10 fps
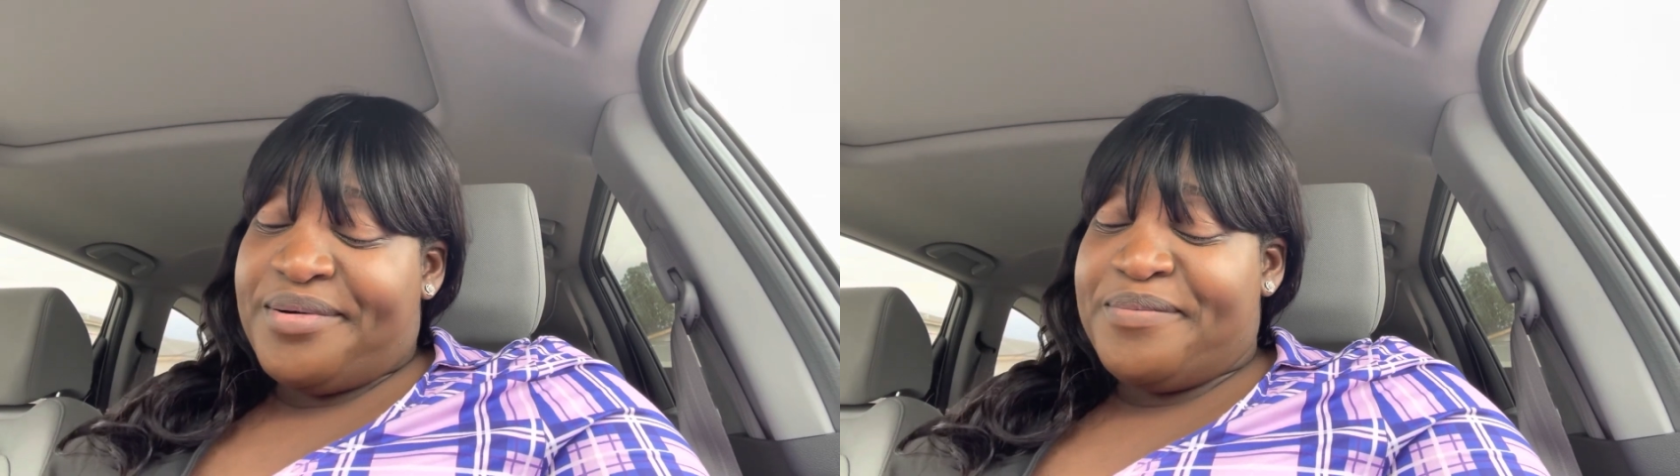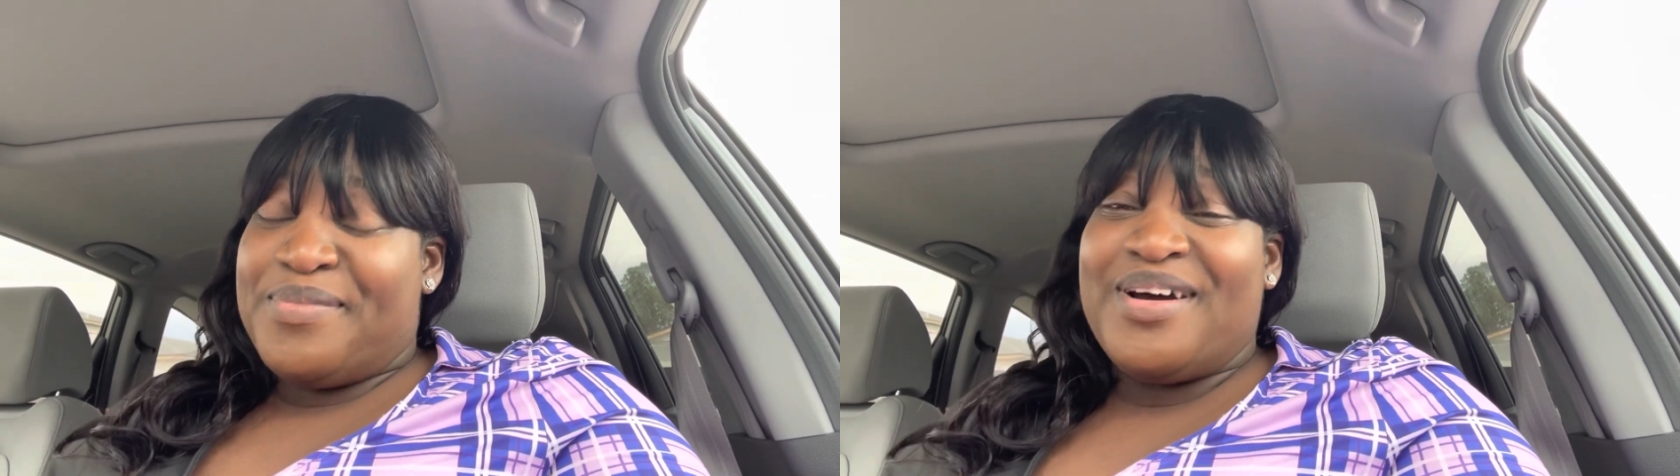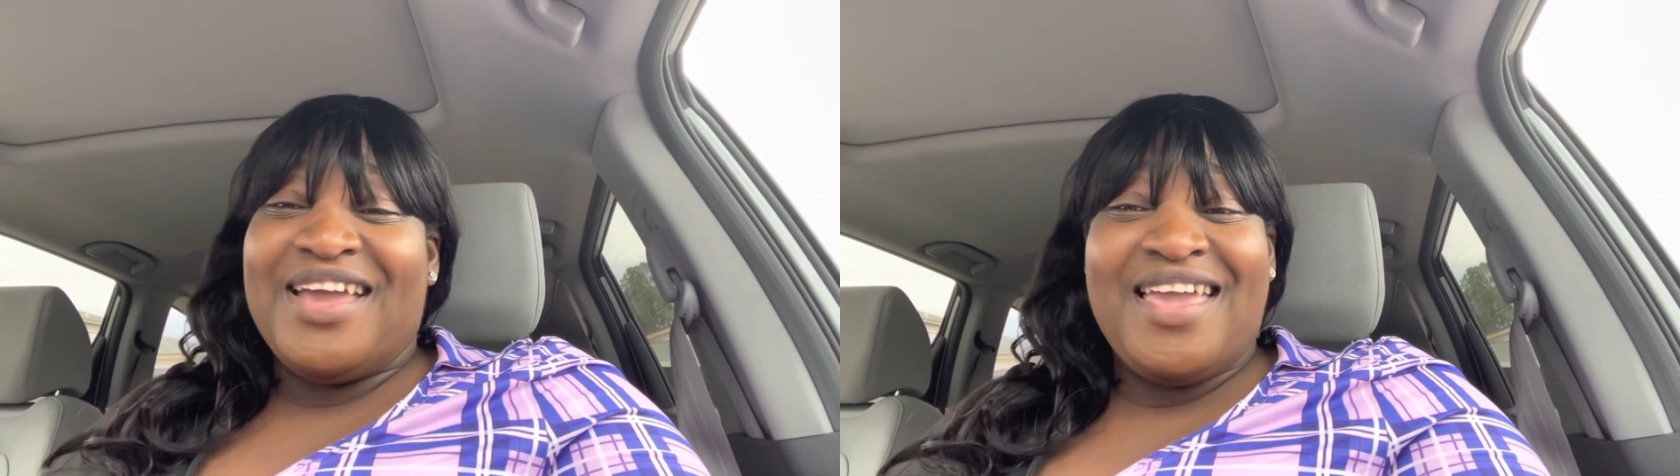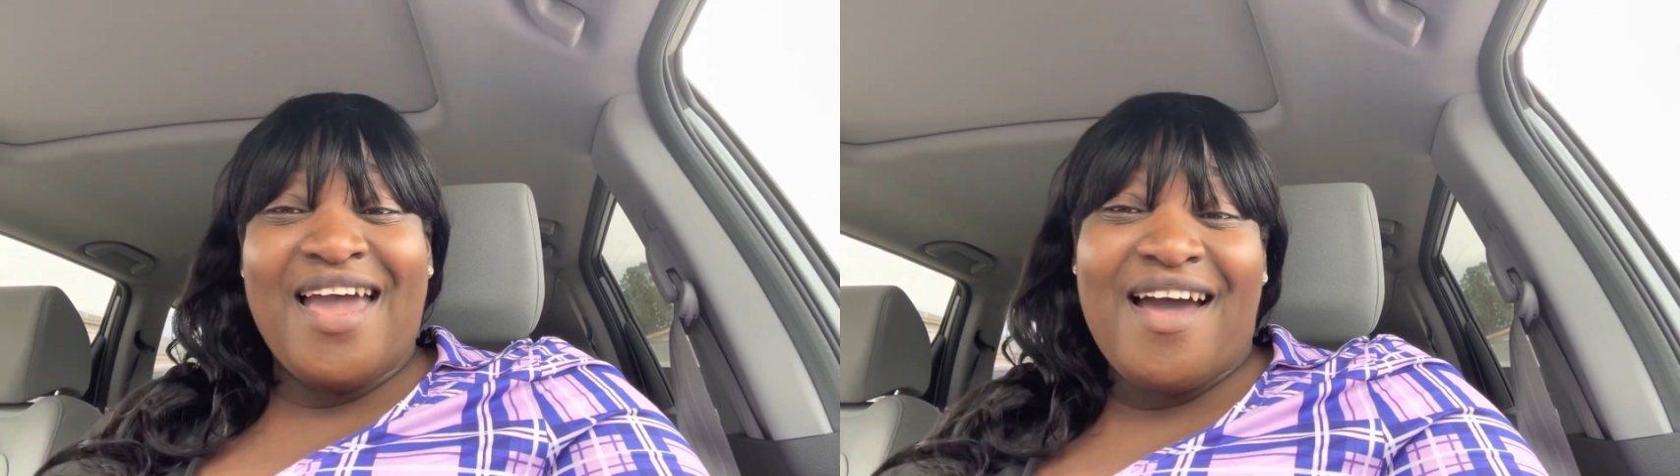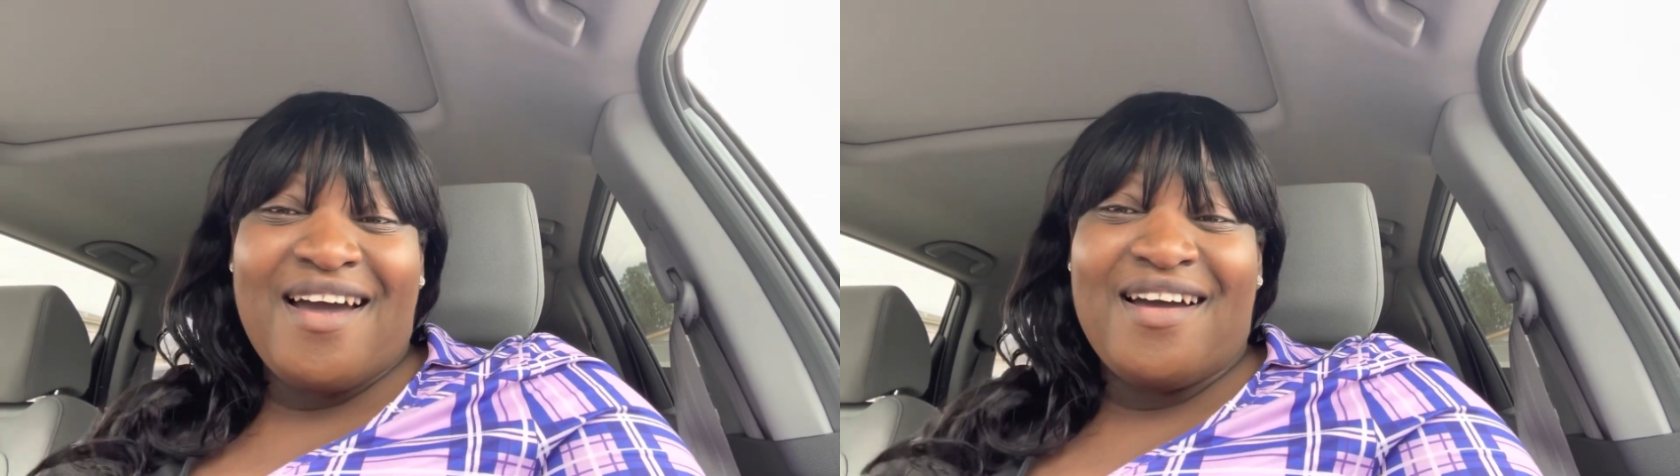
But yeah,